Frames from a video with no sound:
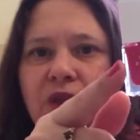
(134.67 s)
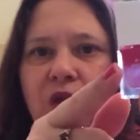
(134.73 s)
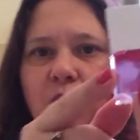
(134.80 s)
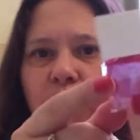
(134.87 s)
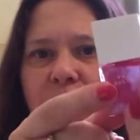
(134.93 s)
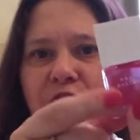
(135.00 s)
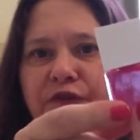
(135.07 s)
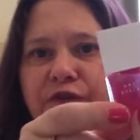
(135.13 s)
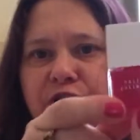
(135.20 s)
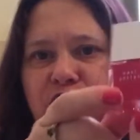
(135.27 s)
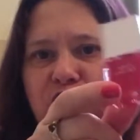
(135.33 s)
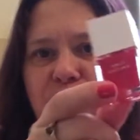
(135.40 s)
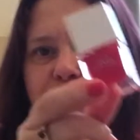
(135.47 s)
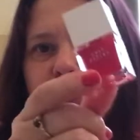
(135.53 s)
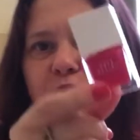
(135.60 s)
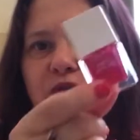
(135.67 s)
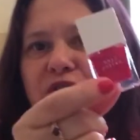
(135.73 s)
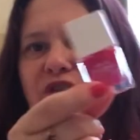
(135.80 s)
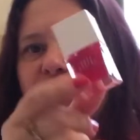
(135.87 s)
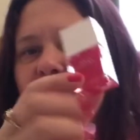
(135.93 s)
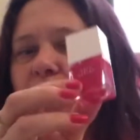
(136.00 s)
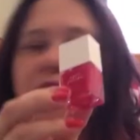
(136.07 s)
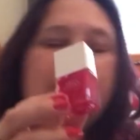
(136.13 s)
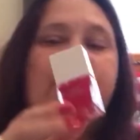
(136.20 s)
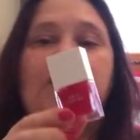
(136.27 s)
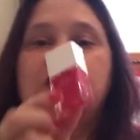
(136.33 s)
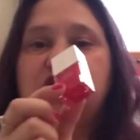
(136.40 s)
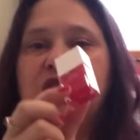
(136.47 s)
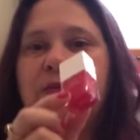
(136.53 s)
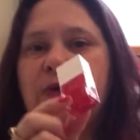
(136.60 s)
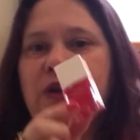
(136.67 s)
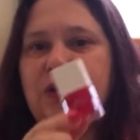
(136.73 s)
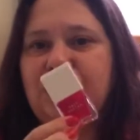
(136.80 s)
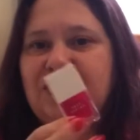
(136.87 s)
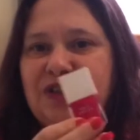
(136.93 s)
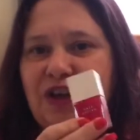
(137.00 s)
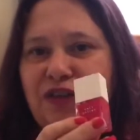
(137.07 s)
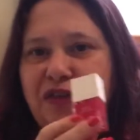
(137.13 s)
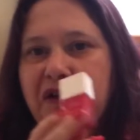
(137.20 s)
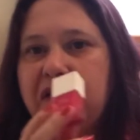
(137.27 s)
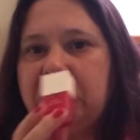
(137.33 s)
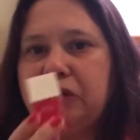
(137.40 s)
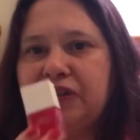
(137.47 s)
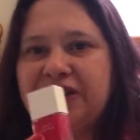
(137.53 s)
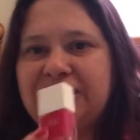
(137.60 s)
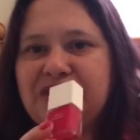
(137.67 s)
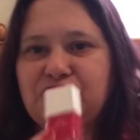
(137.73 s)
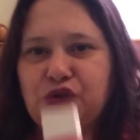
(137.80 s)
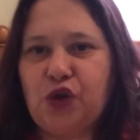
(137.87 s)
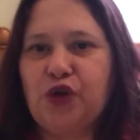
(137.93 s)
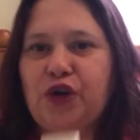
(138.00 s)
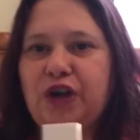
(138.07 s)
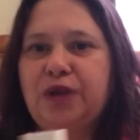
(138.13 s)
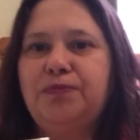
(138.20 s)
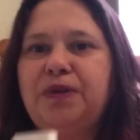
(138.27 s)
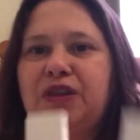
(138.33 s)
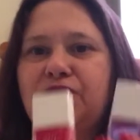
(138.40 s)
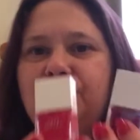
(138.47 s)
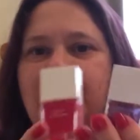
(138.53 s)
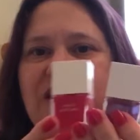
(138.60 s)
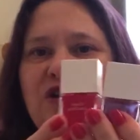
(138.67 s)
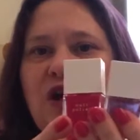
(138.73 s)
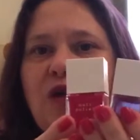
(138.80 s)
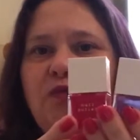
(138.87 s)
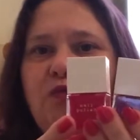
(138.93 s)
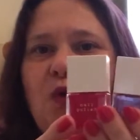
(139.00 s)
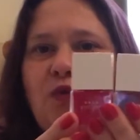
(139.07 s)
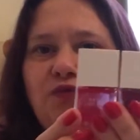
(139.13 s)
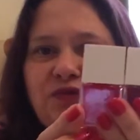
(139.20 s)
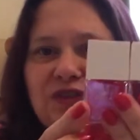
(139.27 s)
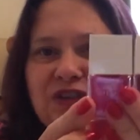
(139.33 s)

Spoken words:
when I first put this on, the first time I used it, I thought, oh, this is not going to be the red I wanted.